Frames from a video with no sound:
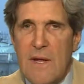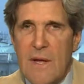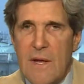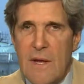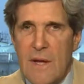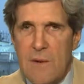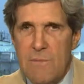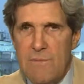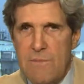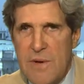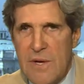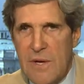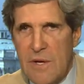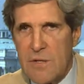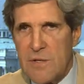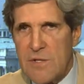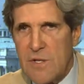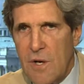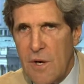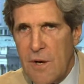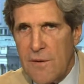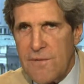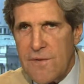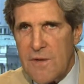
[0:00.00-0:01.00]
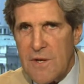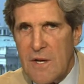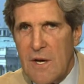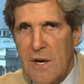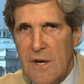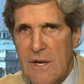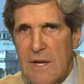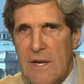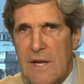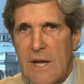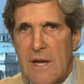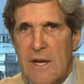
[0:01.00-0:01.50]
and built off the
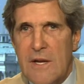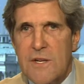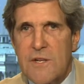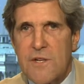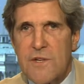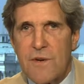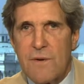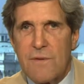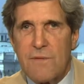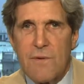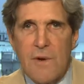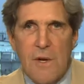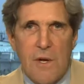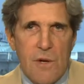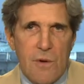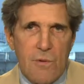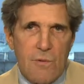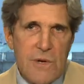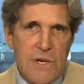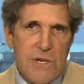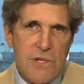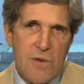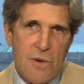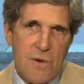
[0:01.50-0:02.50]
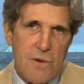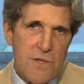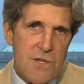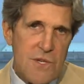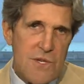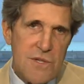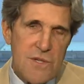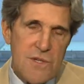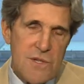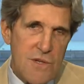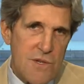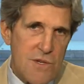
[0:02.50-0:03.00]
cutting edge of research
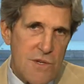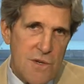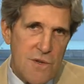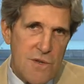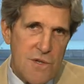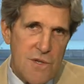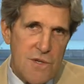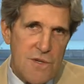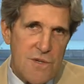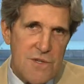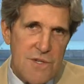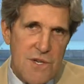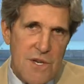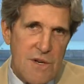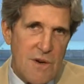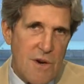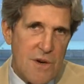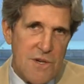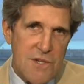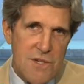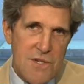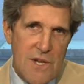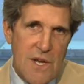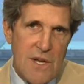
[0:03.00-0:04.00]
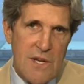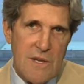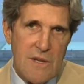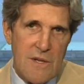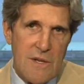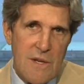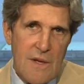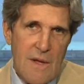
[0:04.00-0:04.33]
institutions in our state.